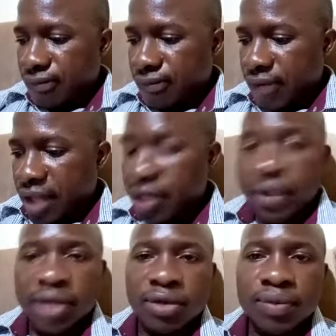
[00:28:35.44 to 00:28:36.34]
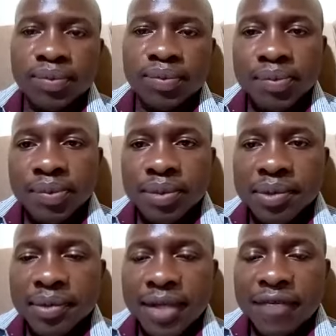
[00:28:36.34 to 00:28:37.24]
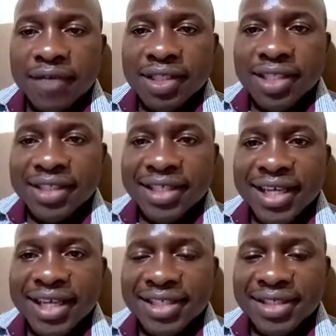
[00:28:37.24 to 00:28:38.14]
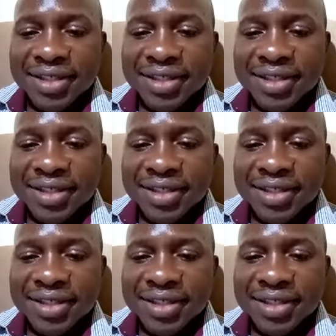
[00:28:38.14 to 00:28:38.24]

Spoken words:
I think we are through. If there's nothing else that